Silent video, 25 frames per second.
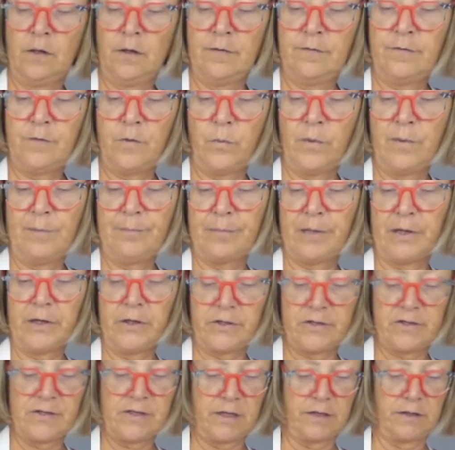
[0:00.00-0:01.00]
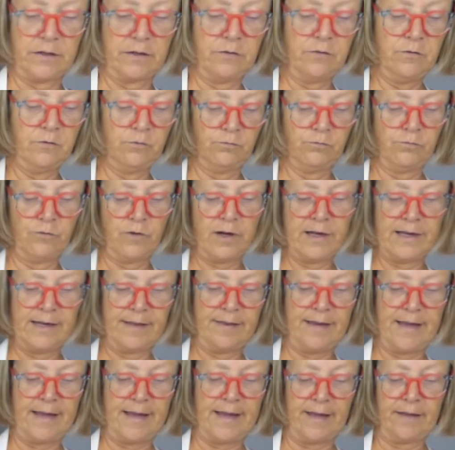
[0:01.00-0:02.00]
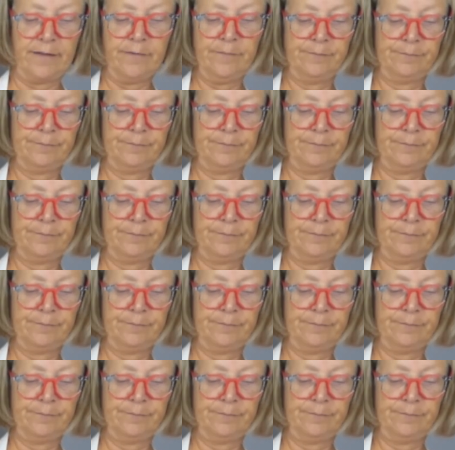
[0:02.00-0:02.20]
for one person right there.